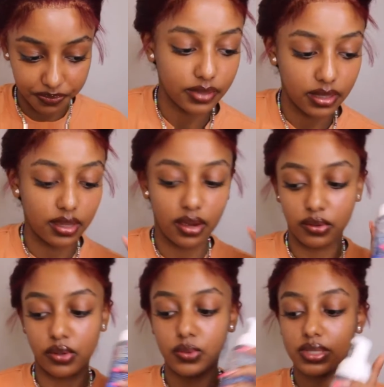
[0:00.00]
And now
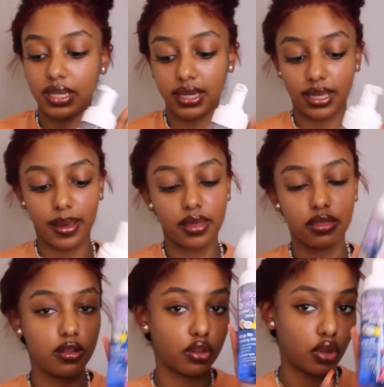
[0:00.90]
using
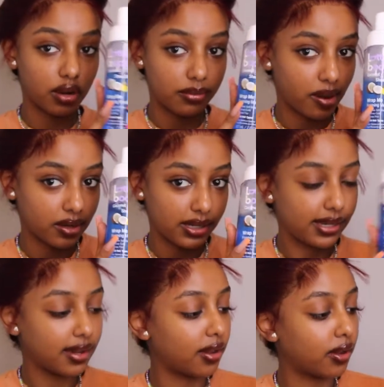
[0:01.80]
the Lotta
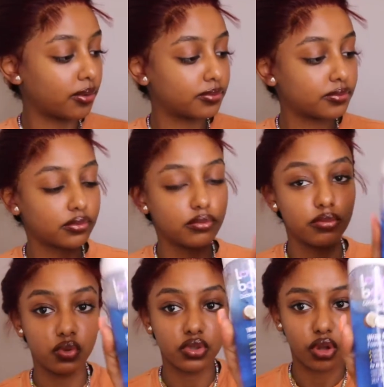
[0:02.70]
Body mousse.